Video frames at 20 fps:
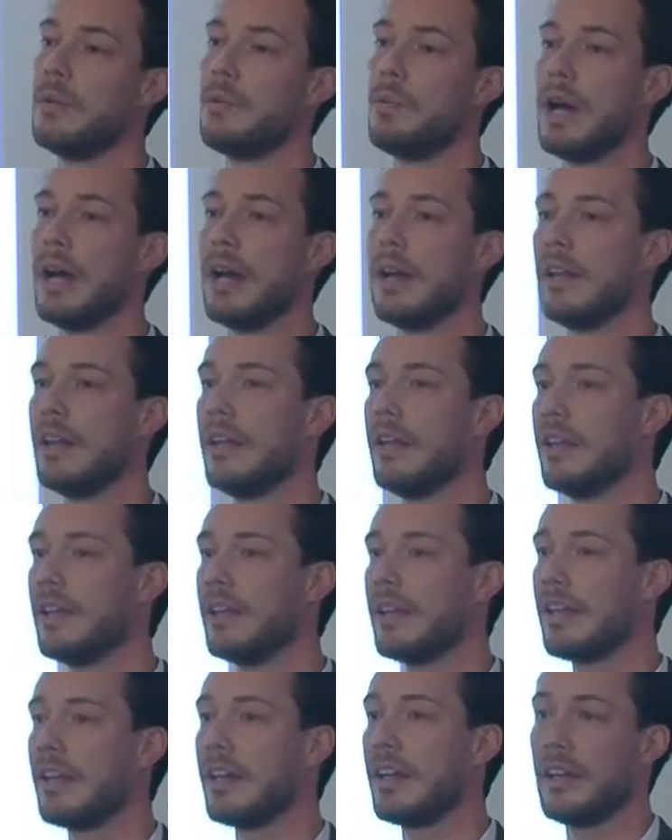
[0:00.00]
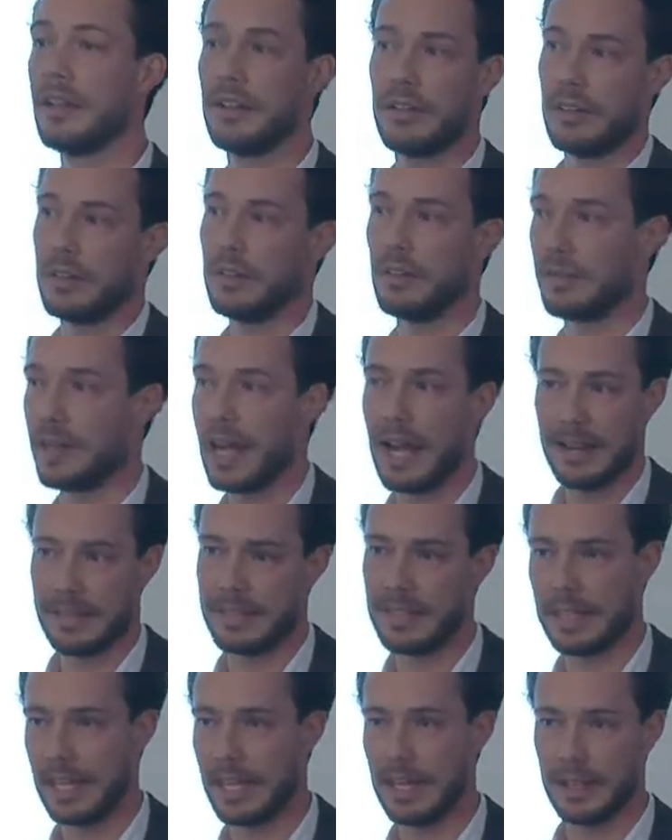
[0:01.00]
where the
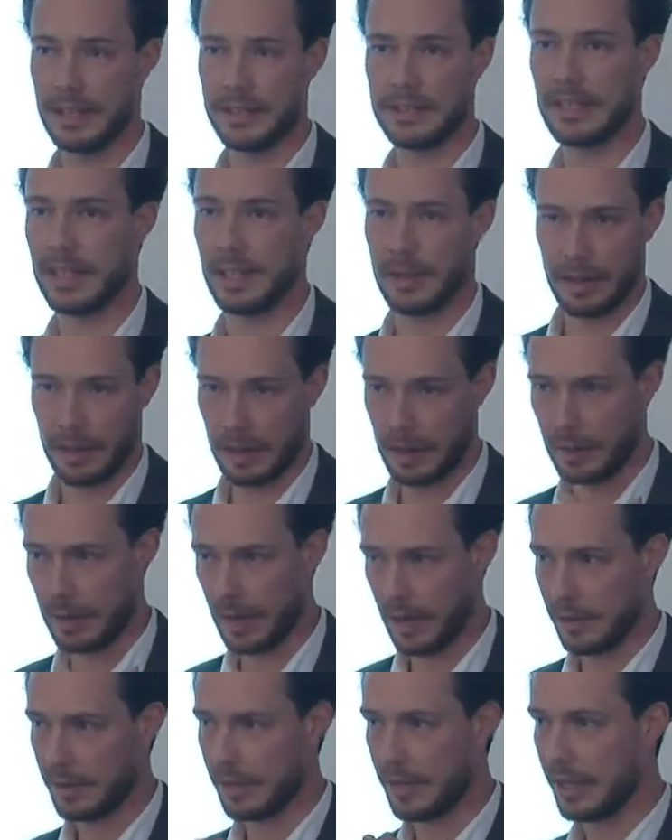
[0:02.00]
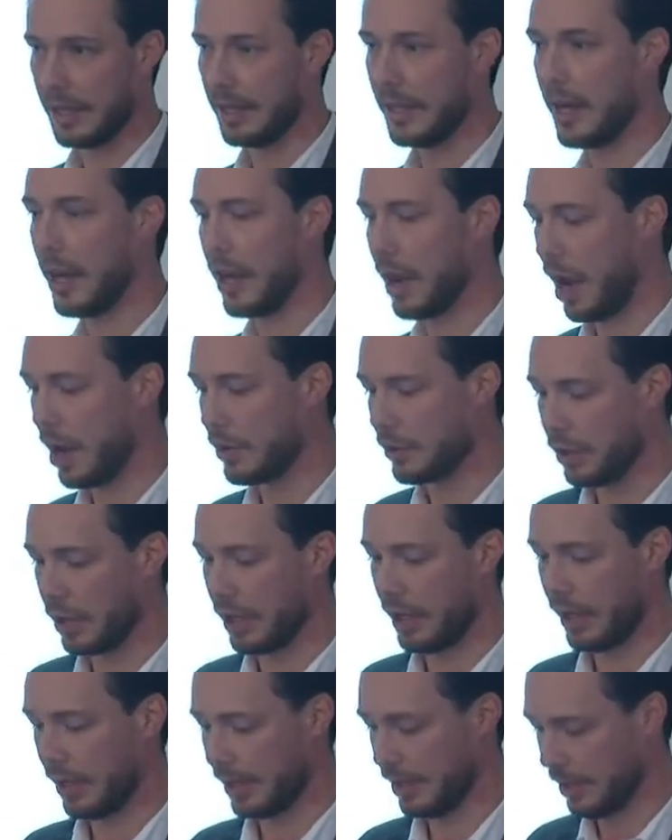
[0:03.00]
reality in England, and I
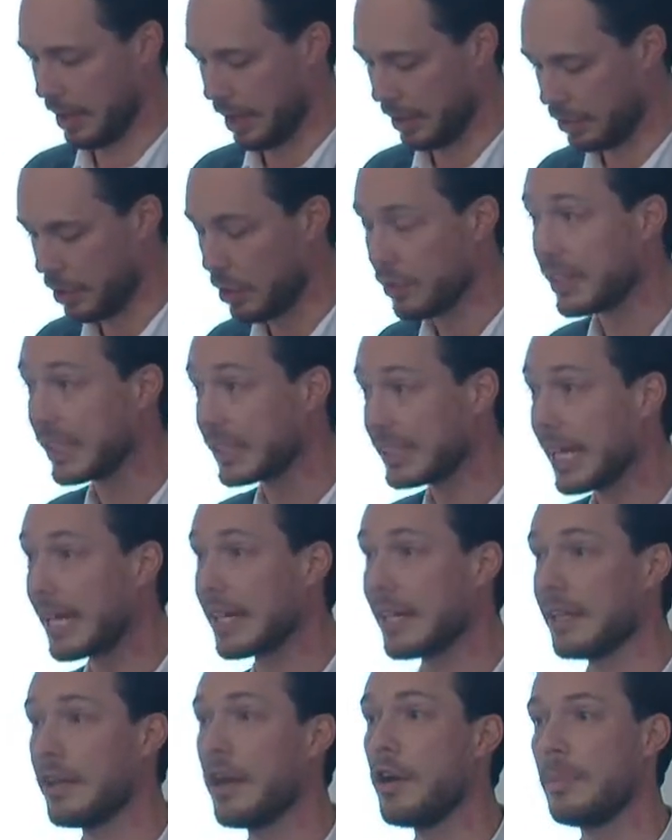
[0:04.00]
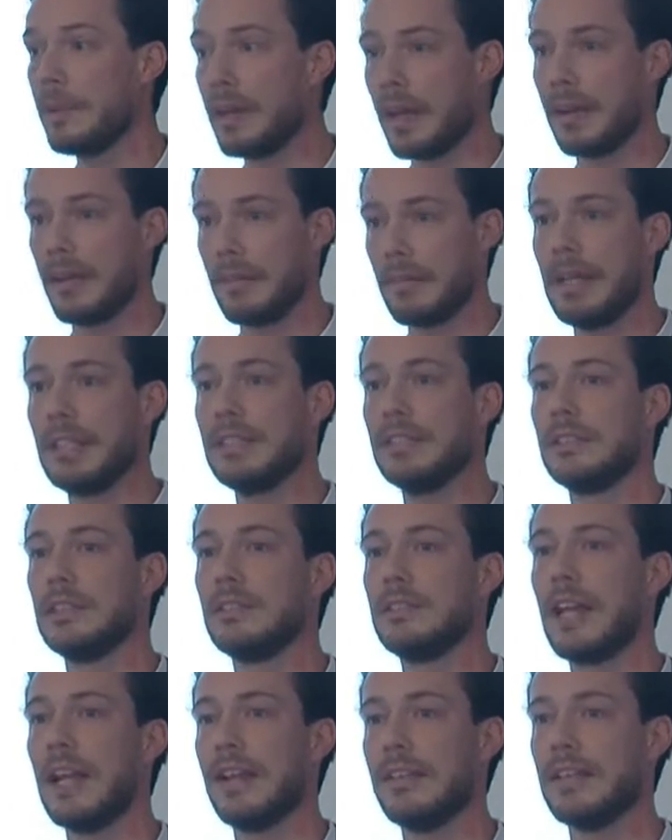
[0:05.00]
don't exactly know, but I imagine
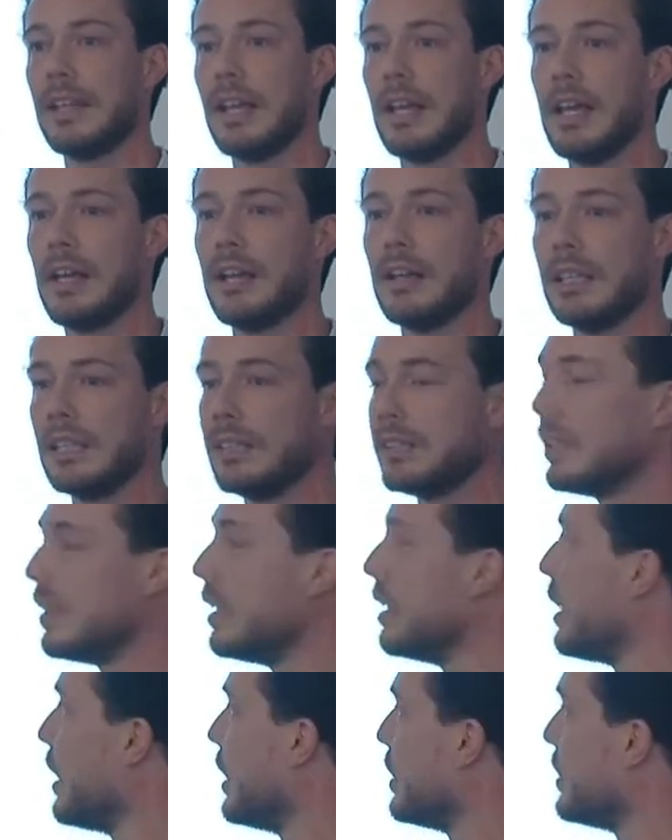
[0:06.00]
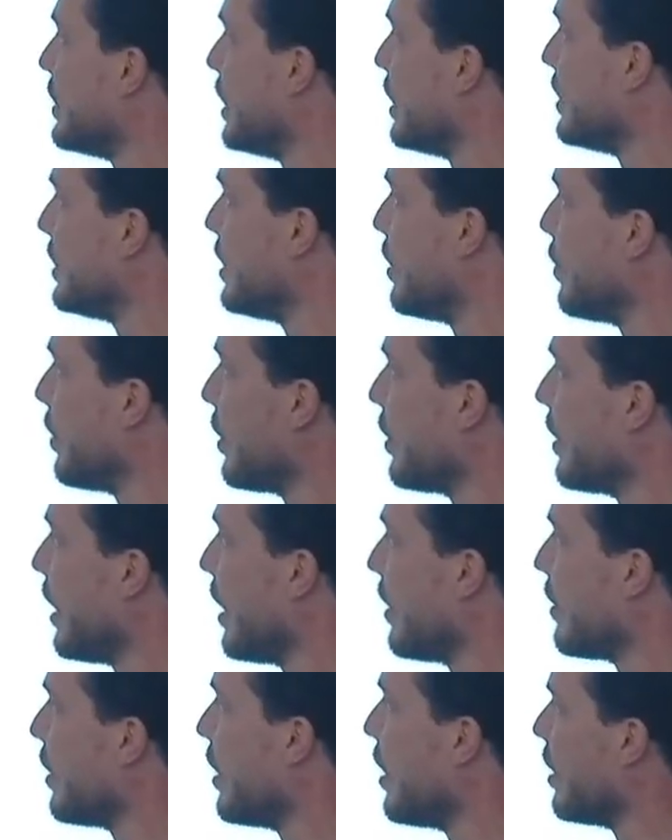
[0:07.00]
the reality here is similar,
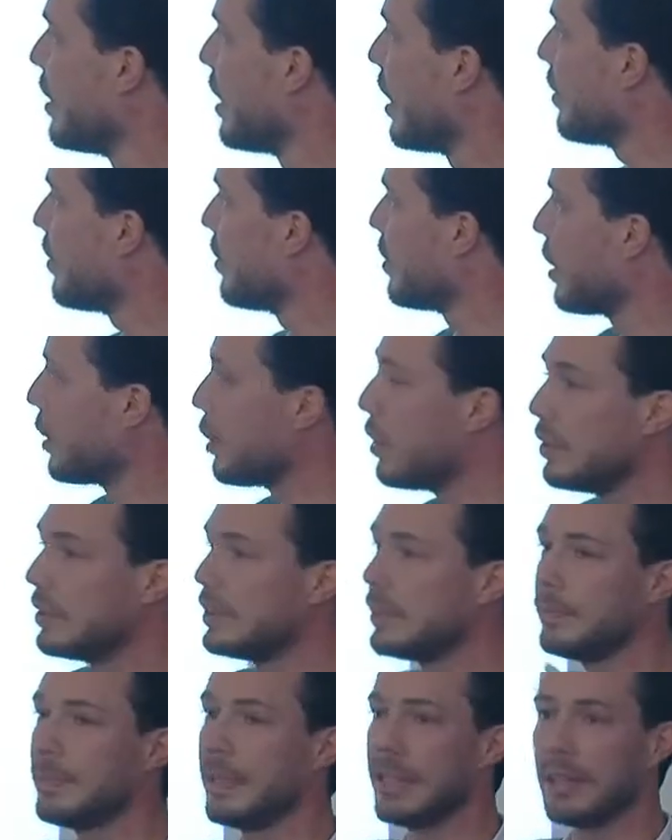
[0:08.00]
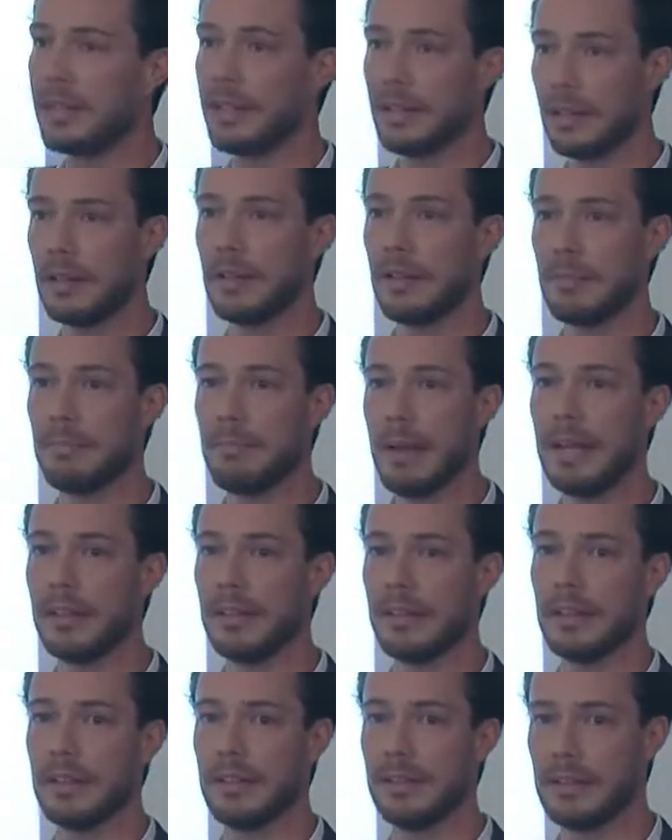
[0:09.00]
that there used to be
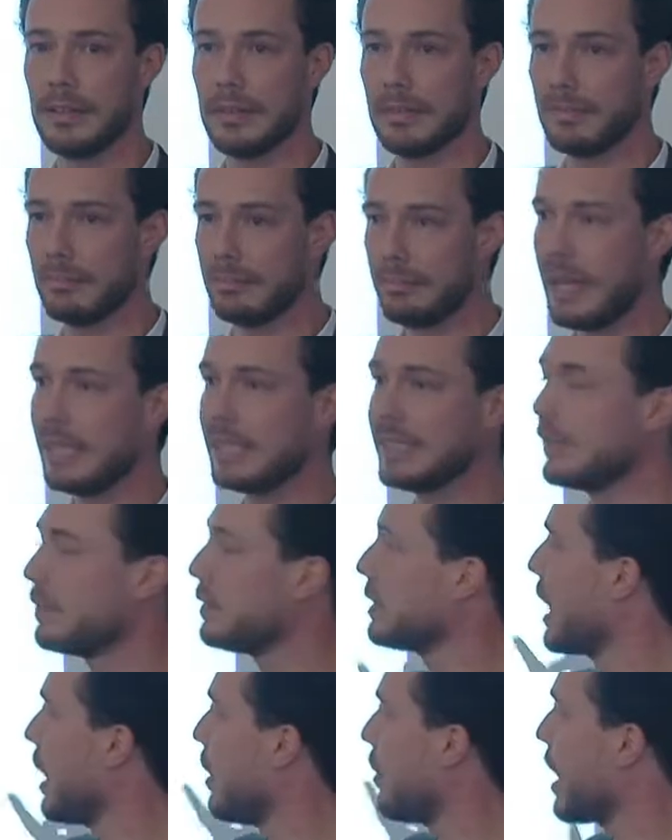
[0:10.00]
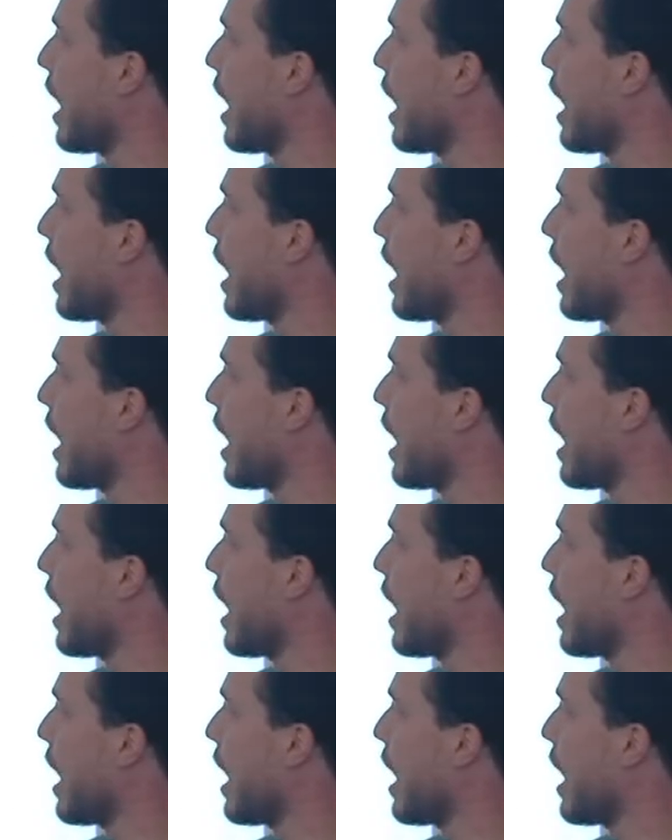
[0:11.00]
massive scale